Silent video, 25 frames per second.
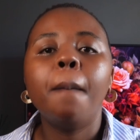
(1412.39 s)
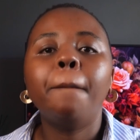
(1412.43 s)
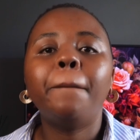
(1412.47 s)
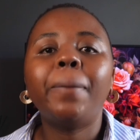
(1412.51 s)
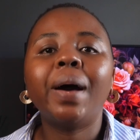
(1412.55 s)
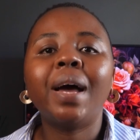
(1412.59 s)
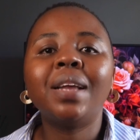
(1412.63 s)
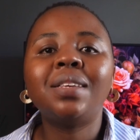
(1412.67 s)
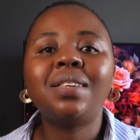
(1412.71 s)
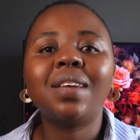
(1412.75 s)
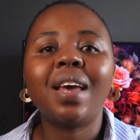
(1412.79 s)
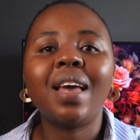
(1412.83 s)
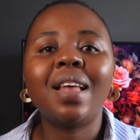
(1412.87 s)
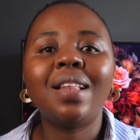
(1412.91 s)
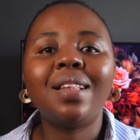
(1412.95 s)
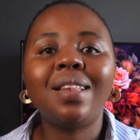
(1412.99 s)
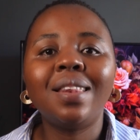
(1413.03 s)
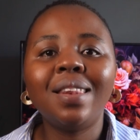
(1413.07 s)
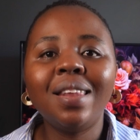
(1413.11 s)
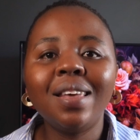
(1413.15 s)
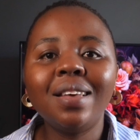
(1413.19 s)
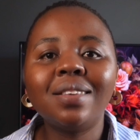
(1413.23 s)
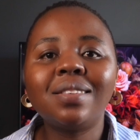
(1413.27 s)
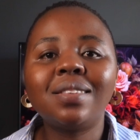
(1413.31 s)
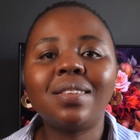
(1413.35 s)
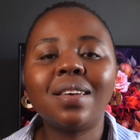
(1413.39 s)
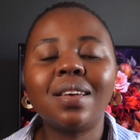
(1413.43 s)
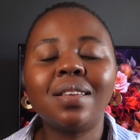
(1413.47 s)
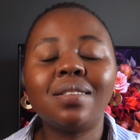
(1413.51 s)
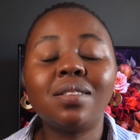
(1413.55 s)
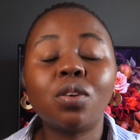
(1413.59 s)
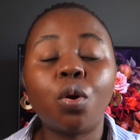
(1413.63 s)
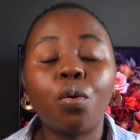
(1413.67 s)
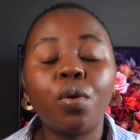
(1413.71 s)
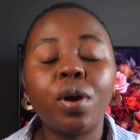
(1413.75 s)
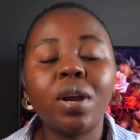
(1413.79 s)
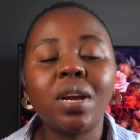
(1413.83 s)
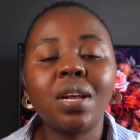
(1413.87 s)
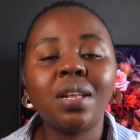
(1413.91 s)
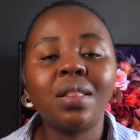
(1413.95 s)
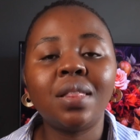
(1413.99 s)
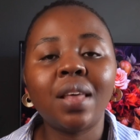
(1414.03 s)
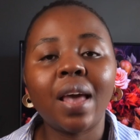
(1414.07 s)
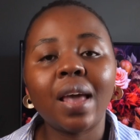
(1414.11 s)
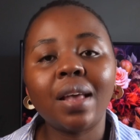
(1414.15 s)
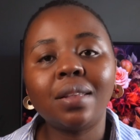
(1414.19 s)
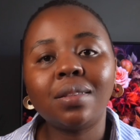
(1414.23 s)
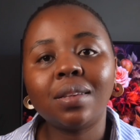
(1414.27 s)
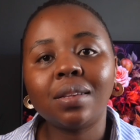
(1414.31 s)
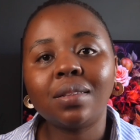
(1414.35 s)
But at least it's already
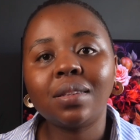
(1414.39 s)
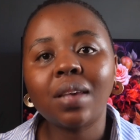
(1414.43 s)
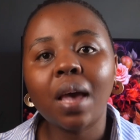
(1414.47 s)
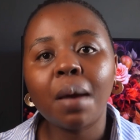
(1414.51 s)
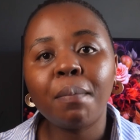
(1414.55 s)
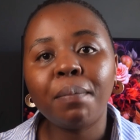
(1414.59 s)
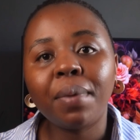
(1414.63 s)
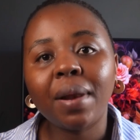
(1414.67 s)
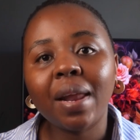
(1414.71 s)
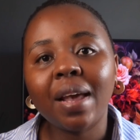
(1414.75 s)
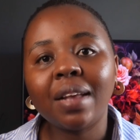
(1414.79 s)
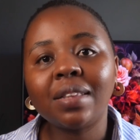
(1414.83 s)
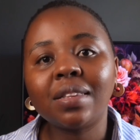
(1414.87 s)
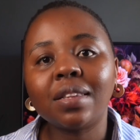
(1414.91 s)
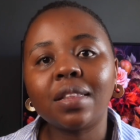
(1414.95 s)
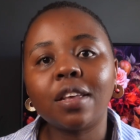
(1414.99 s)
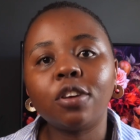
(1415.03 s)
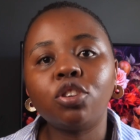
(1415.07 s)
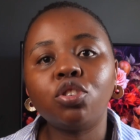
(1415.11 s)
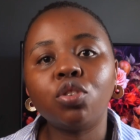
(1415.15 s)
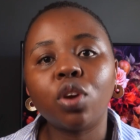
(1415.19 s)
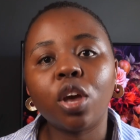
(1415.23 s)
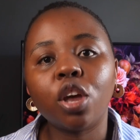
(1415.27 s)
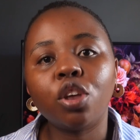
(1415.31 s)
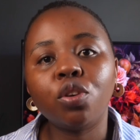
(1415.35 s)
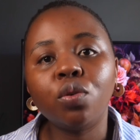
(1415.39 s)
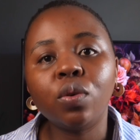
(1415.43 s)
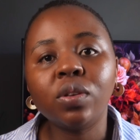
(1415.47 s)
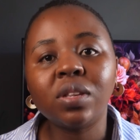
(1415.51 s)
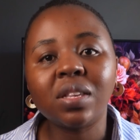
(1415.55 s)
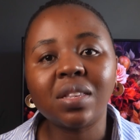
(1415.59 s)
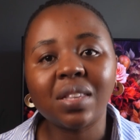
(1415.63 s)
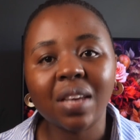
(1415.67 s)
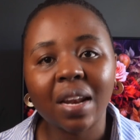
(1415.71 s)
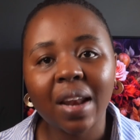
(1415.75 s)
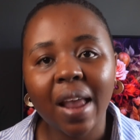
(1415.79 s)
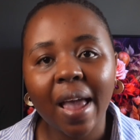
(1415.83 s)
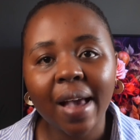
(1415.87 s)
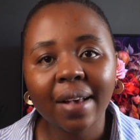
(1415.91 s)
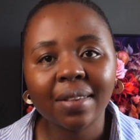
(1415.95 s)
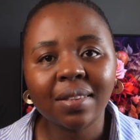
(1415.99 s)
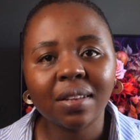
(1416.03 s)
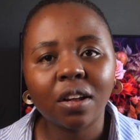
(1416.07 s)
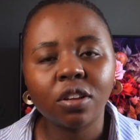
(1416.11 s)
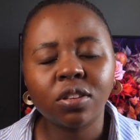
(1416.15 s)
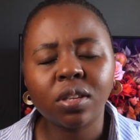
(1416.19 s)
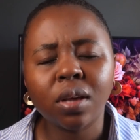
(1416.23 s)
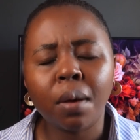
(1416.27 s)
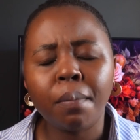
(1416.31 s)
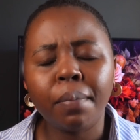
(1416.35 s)
there. It's a template that you can use. It's an
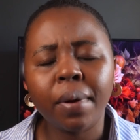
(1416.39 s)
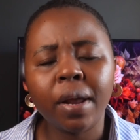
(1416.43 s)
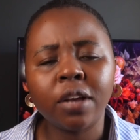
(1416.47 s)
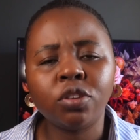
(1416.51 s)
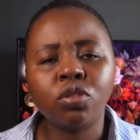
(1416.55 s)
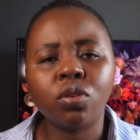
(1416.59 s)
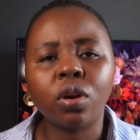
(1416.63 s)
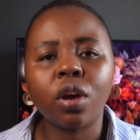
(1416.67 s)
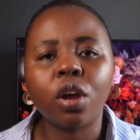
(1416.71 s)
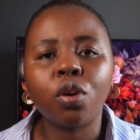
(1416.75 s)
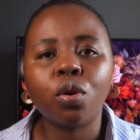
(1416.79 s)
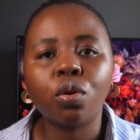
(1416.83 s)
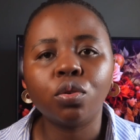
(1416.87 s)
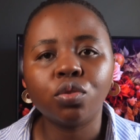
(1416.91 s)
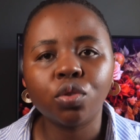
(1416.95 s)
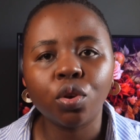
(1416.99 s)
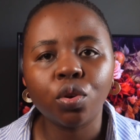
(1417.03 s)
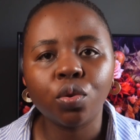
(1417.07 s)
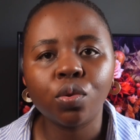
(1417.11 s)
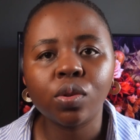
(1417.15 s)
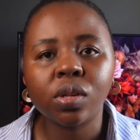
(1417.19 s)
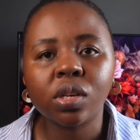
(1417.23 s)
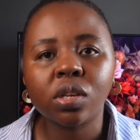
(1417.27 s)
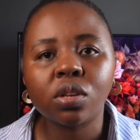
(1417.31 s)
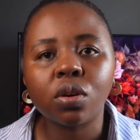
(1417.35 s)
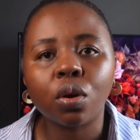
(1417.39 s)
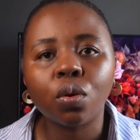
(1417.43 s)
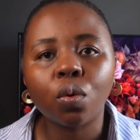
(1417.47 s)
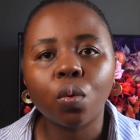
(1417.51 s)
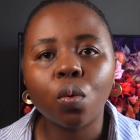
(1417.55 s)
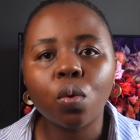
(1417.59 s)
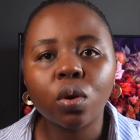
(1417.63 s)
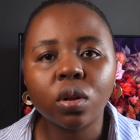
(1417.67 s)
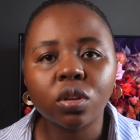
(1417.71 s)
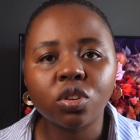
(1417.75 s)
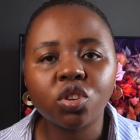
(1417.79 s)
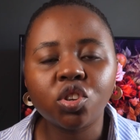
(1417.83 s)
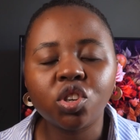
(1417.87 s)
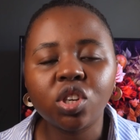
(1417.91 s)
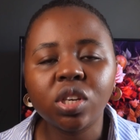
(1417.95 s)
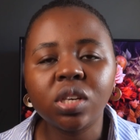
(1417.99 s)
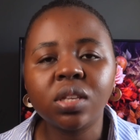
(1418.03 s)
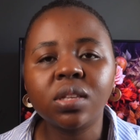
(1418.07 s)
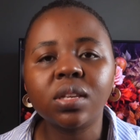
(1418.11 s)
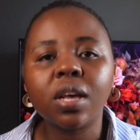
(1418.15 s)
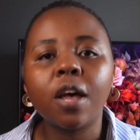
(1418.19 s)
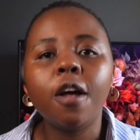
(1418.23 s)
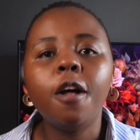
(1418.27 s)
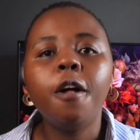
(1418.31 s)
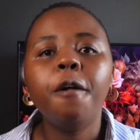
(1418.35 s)
Excel template. You can also use it on Google
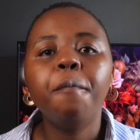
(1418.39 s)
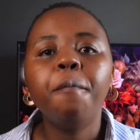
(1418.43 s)
Sheets.